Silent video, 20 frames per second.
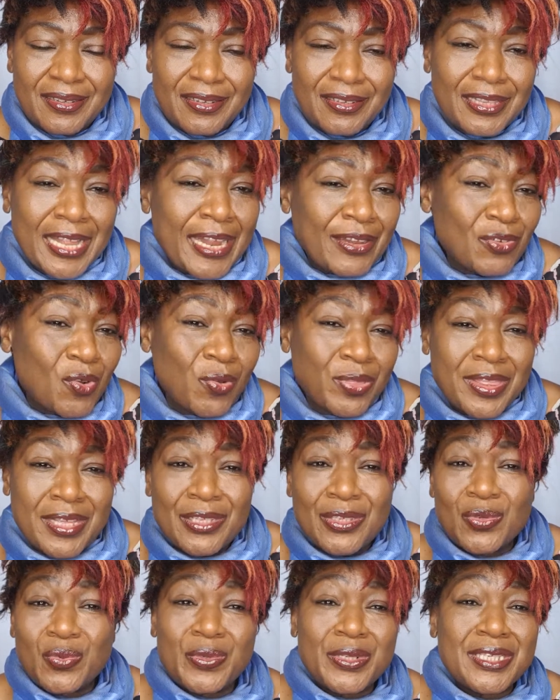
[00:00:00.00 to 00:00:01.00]
That
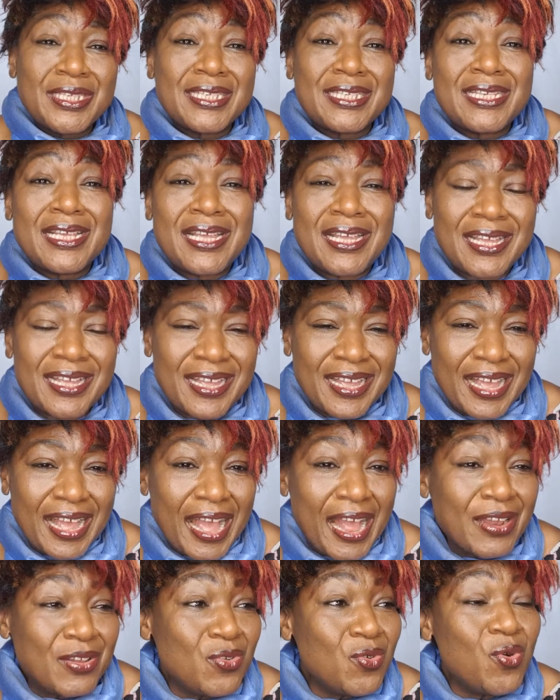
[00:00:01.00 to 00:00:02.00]
others will see
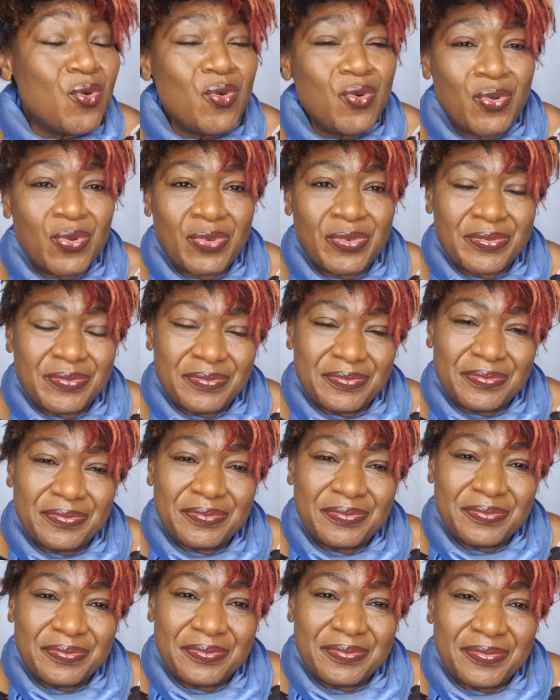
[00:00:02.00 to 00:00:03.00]
and know.
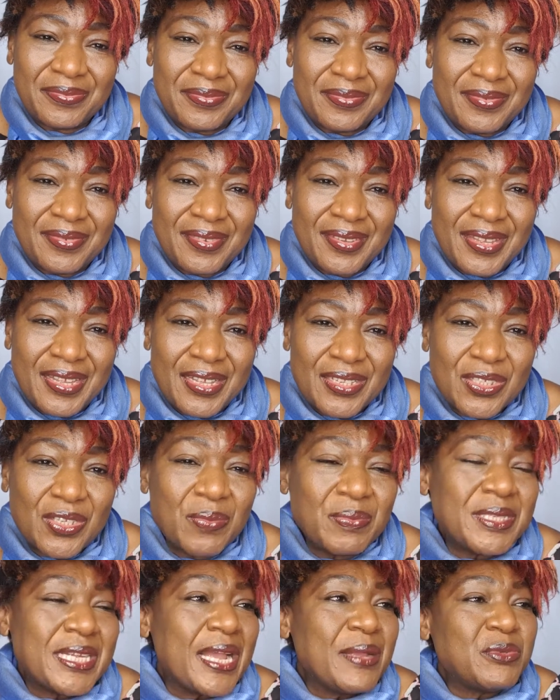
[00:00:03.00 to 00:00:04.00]

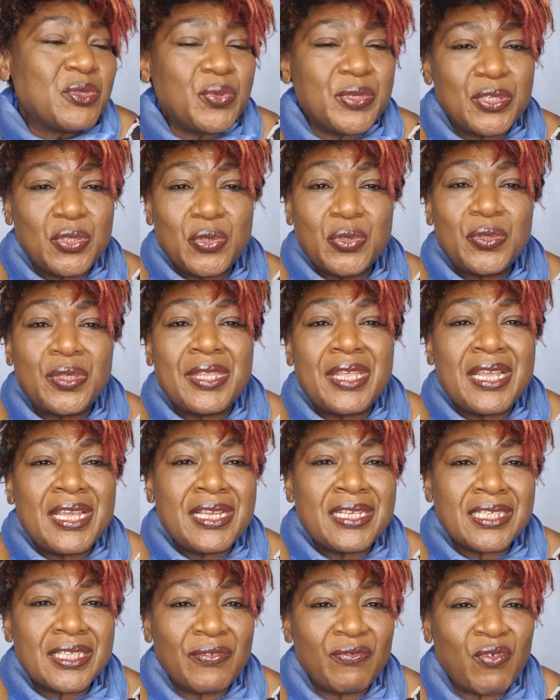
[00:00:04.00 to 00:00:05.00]
Sometimes we do
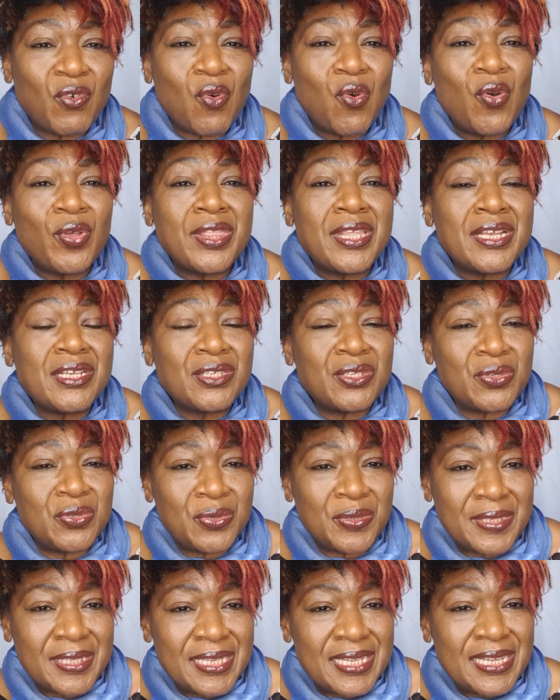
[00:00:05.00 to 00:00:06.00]
things for others to
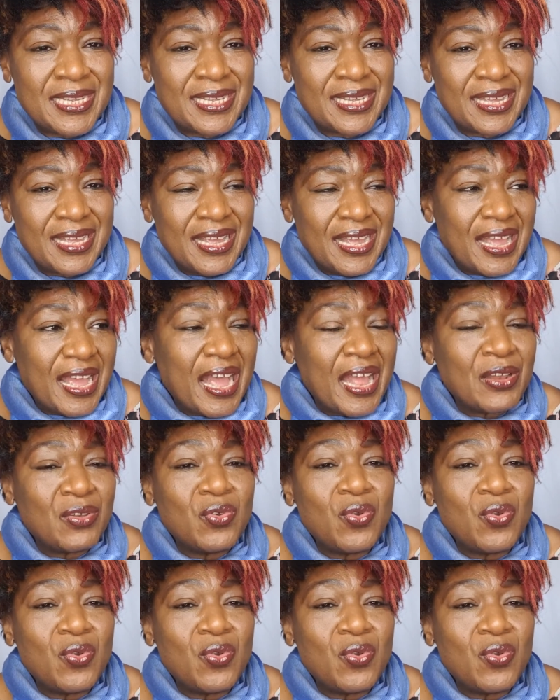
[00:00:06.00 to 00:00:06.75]
see and